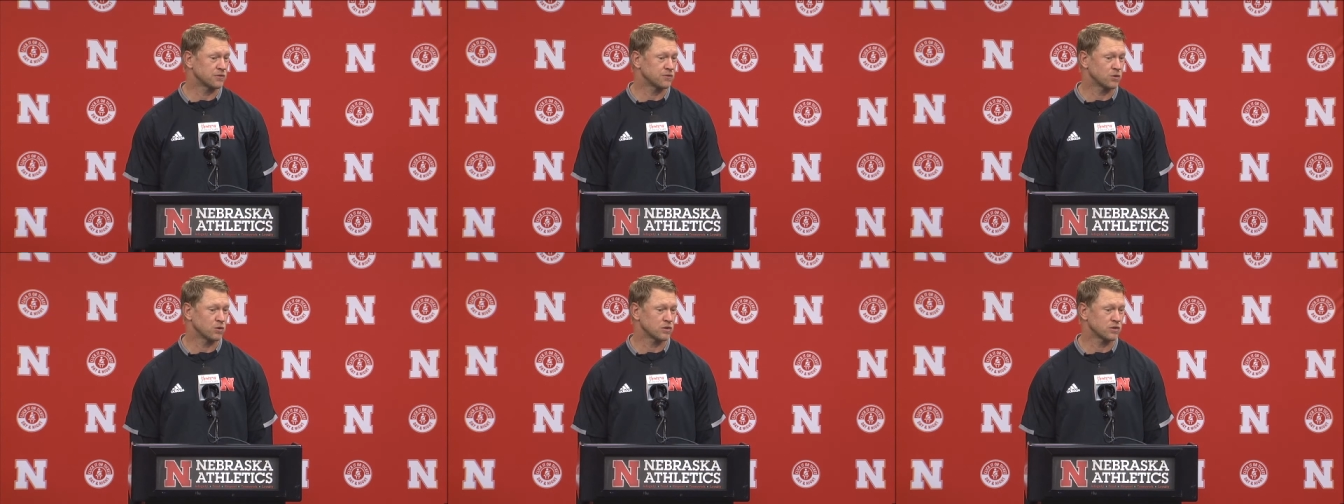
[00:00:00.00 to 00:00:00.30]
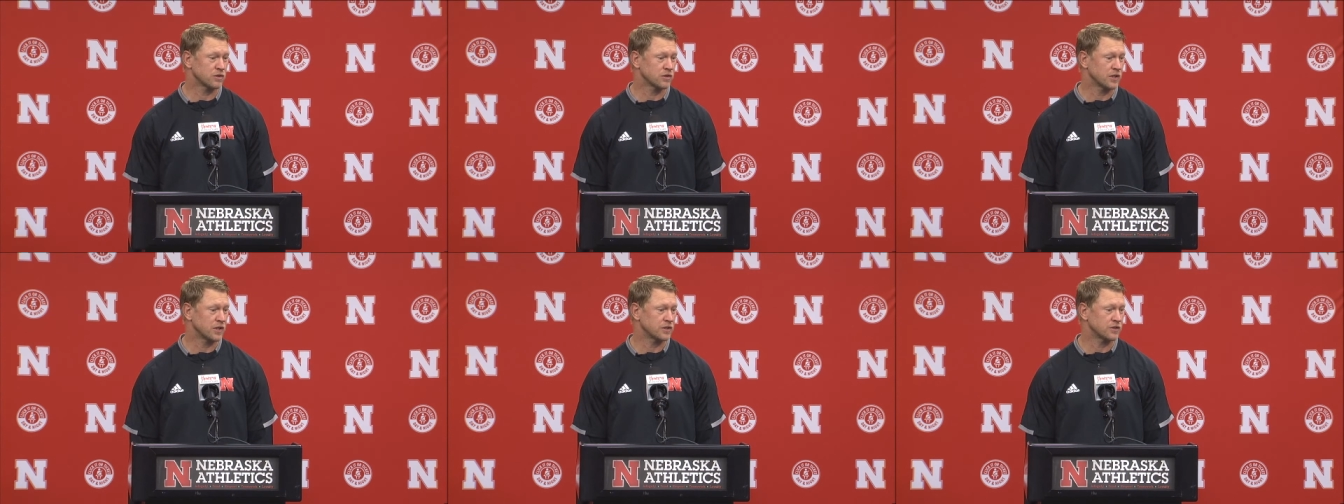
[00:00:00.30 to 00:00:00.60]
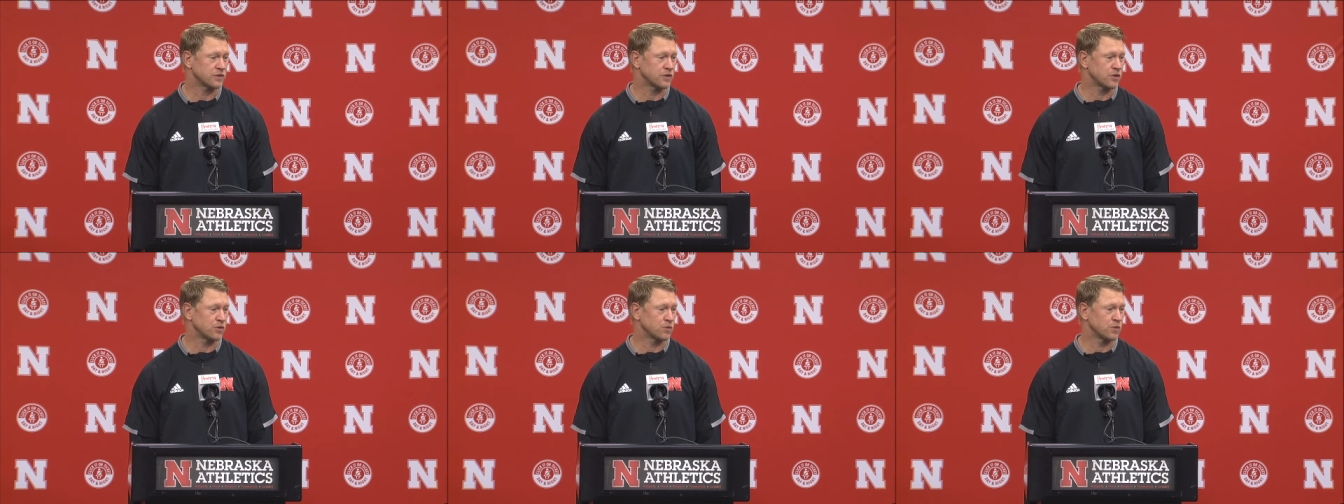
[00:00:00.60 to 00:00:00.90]
for us the
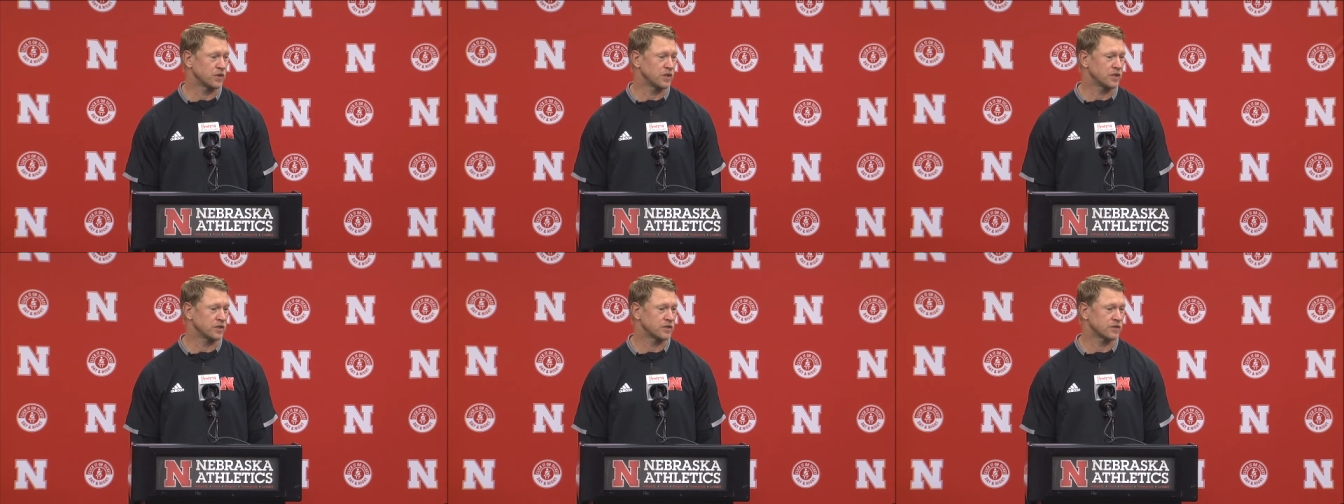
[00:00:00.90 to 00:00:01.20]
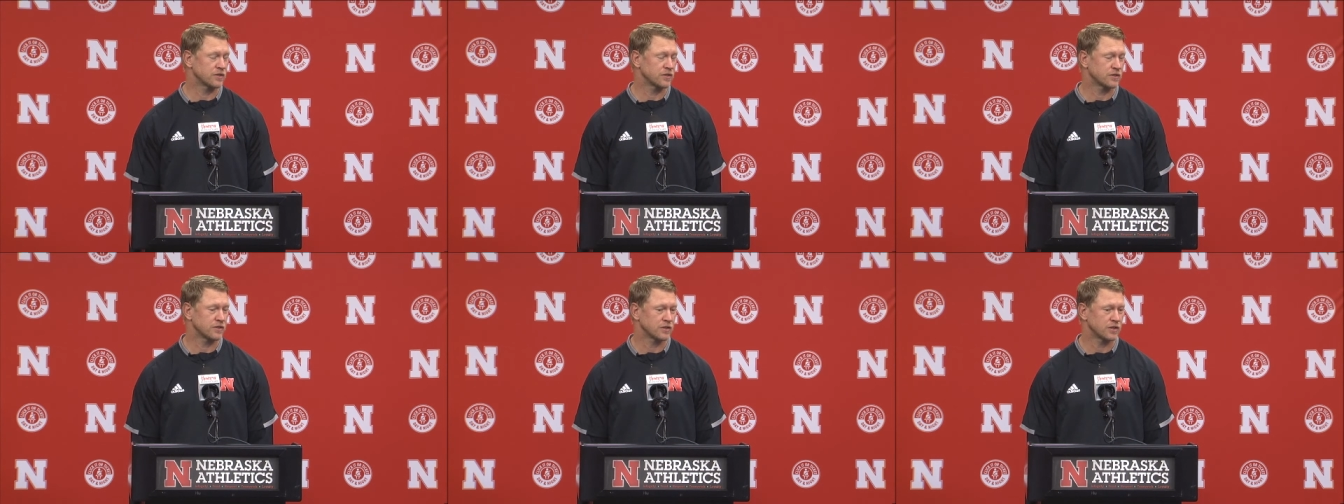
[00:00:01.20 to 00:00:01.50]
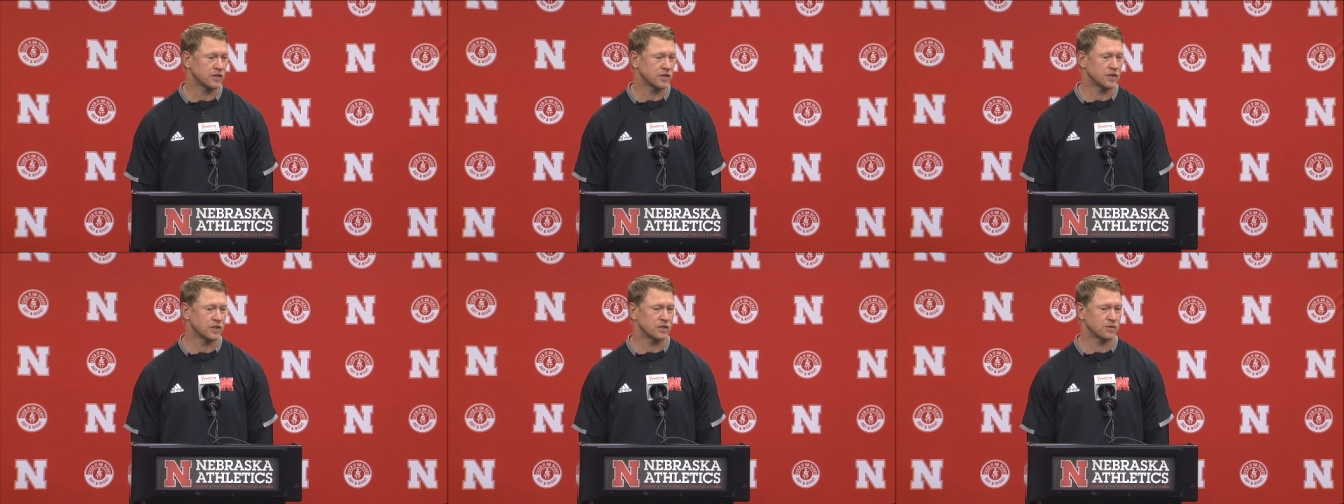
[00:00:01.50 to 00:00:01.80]
last two weeks uh,